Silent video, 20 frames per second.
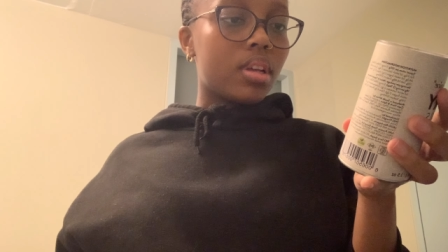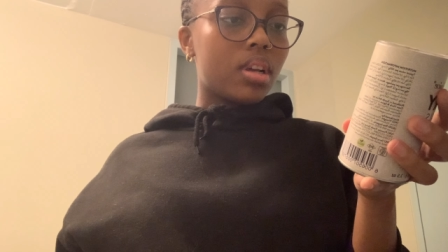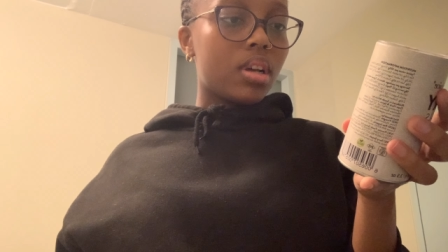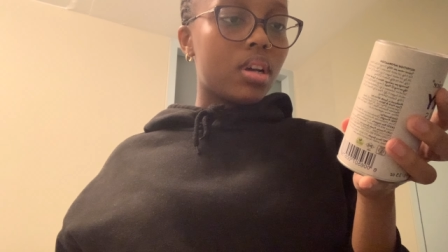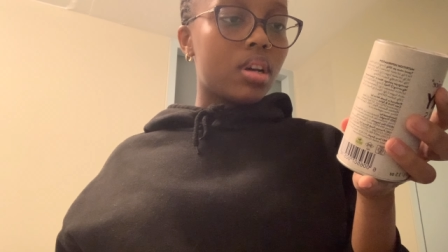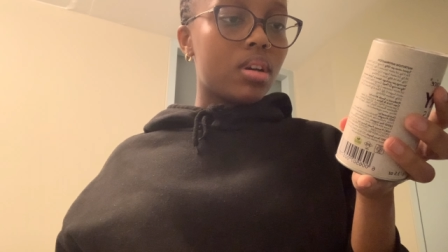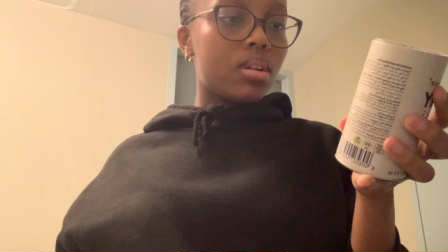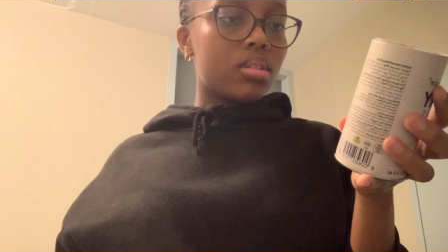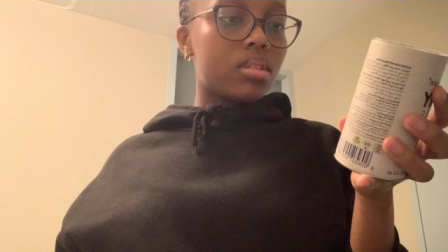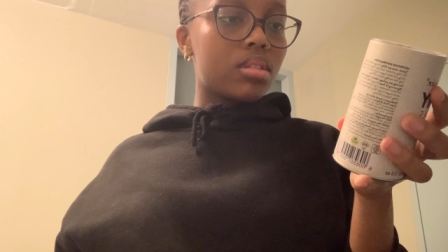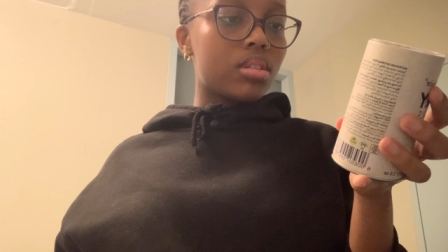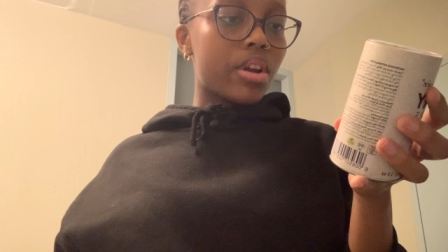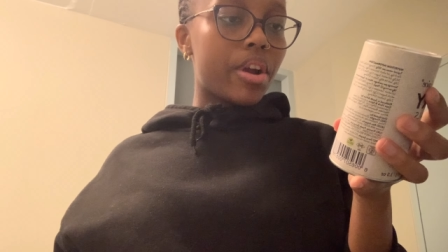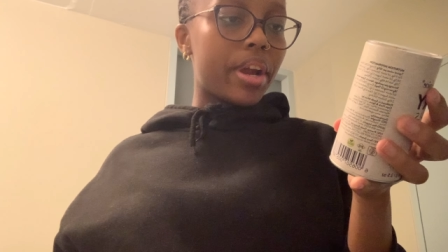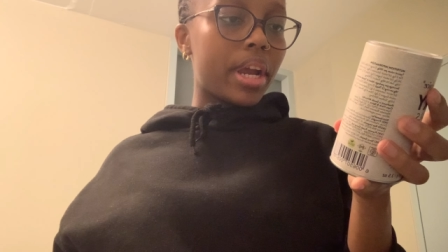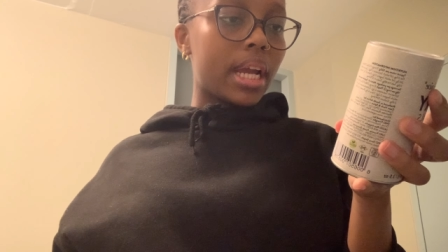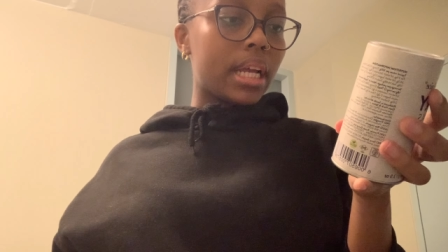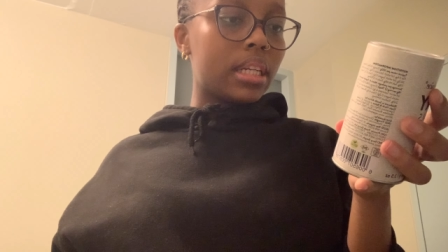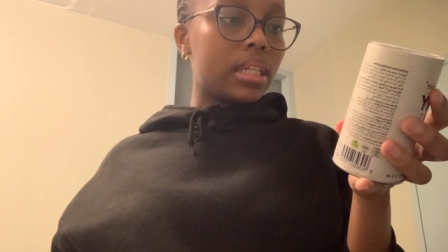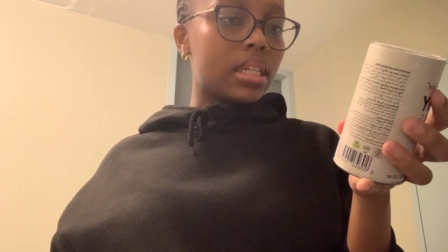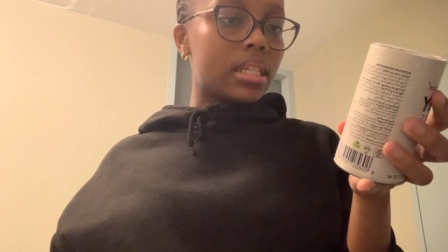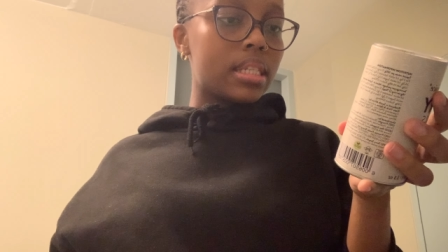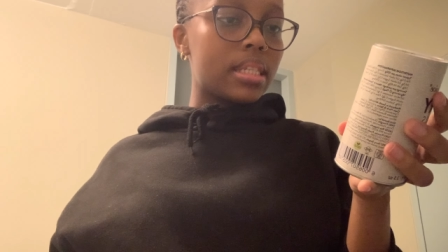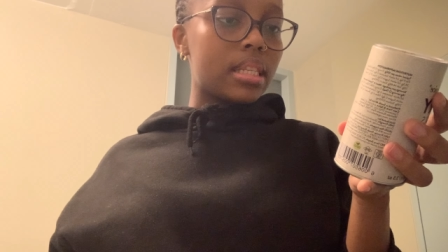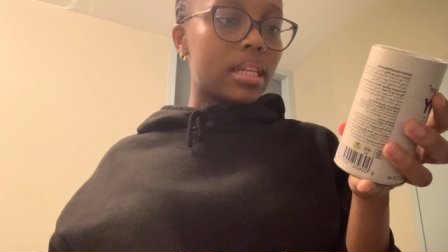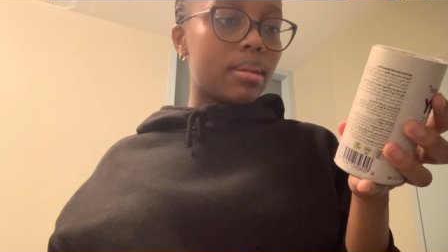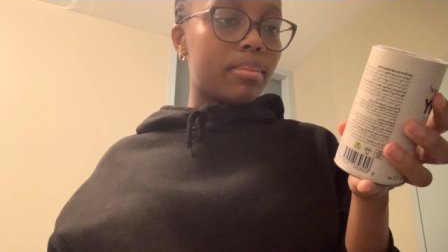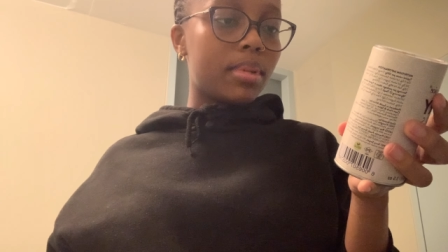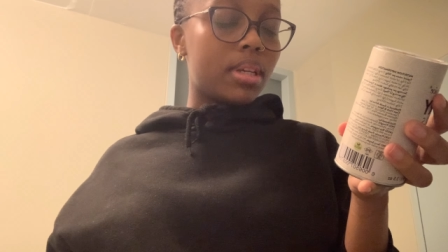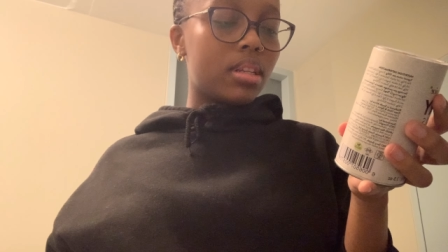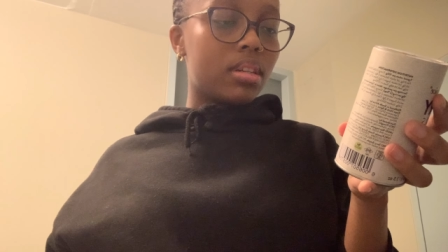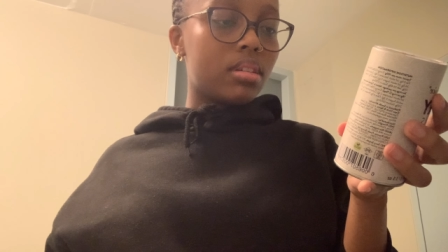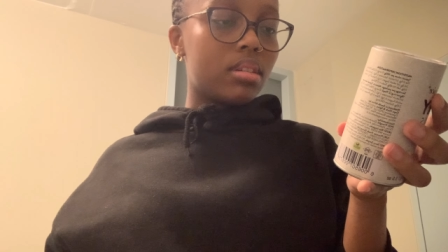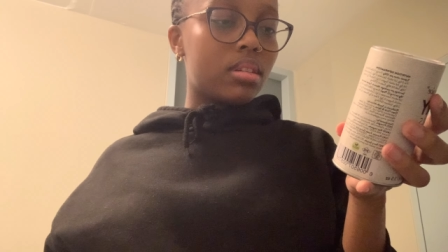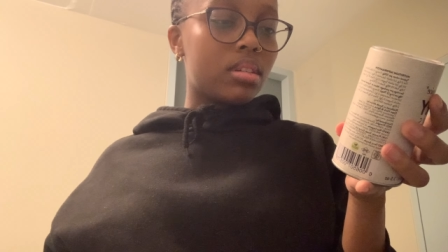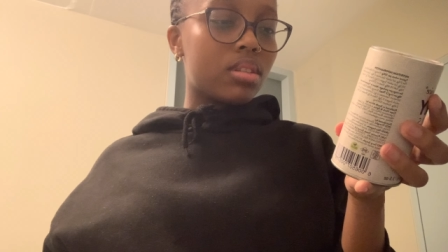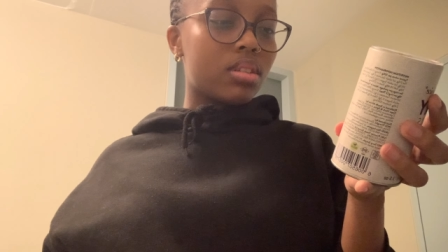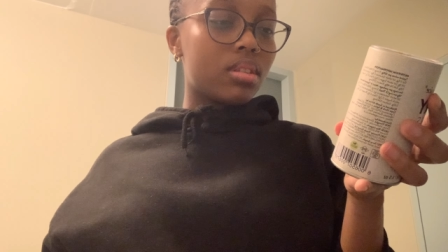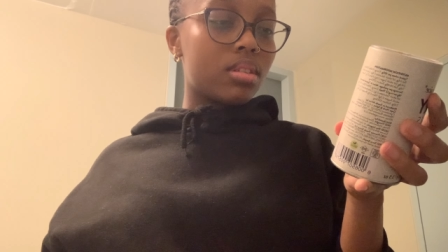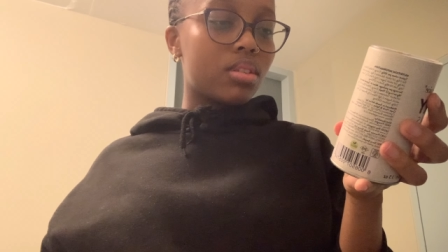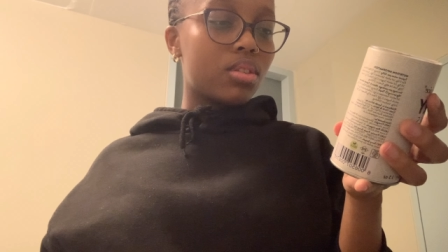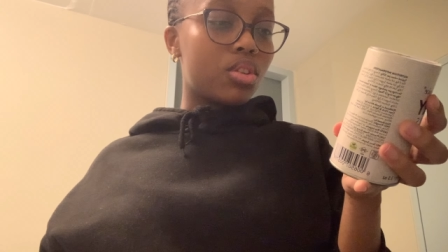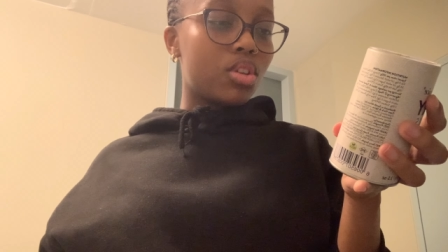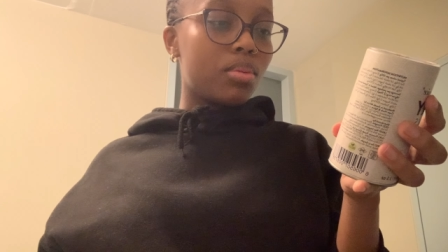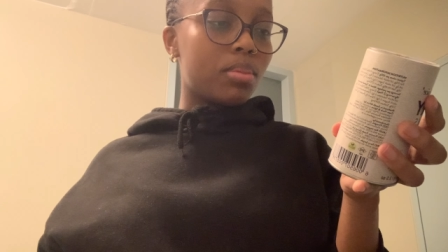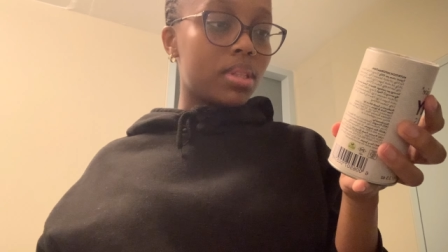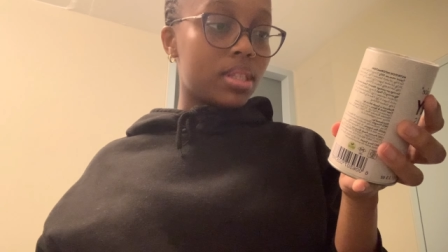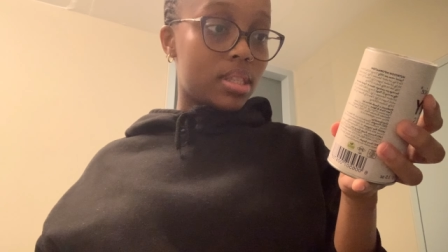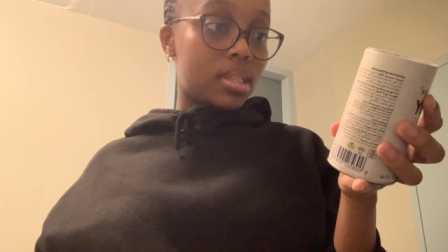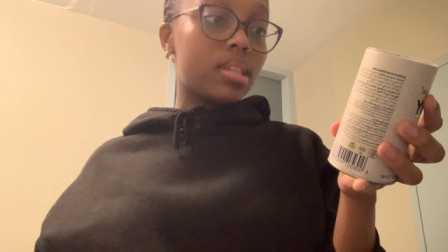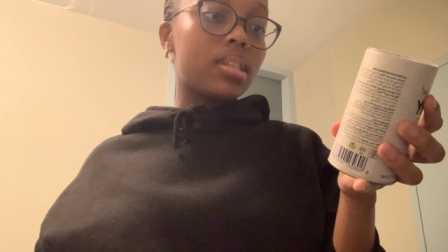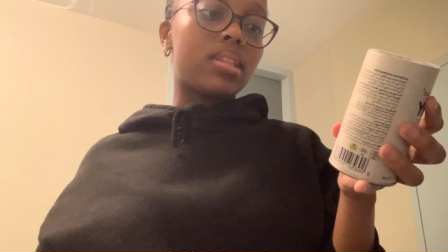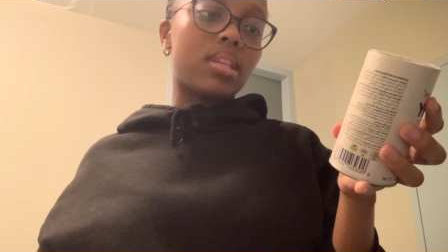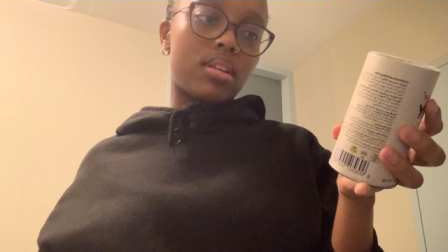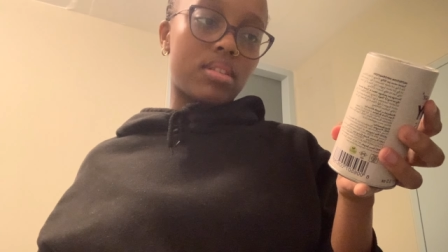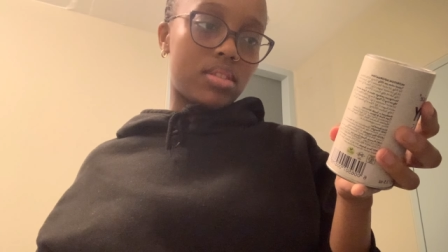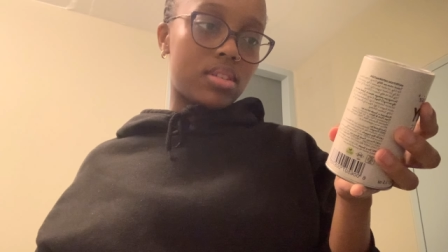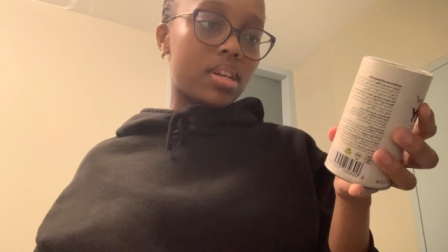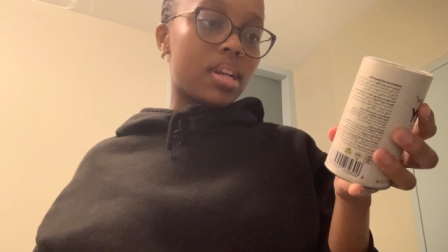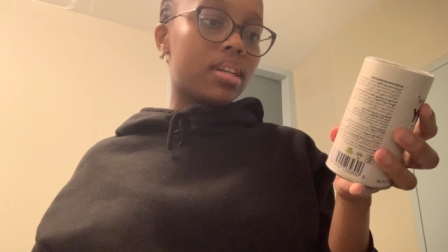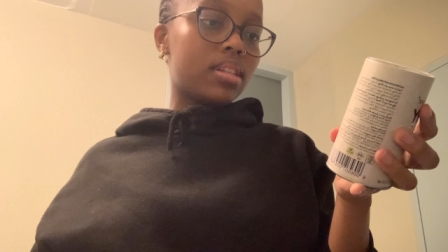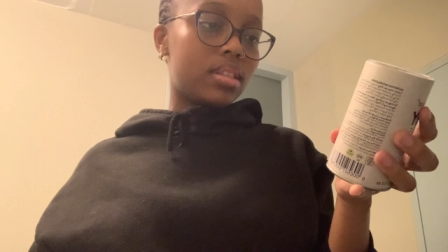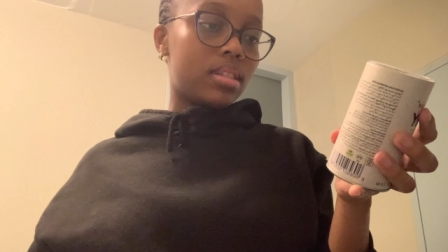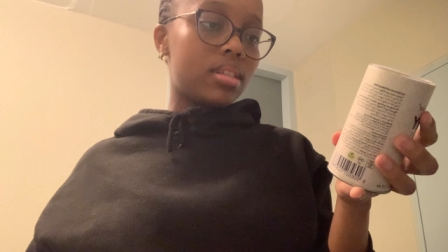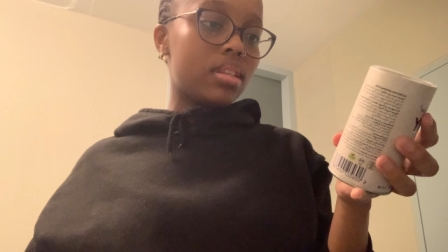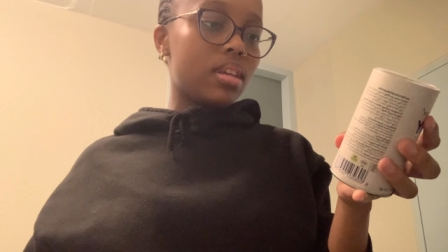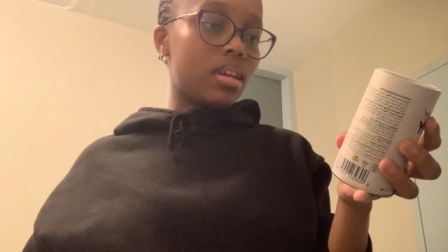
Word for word: oh, coriander, cinnamon, cumin seeds, right?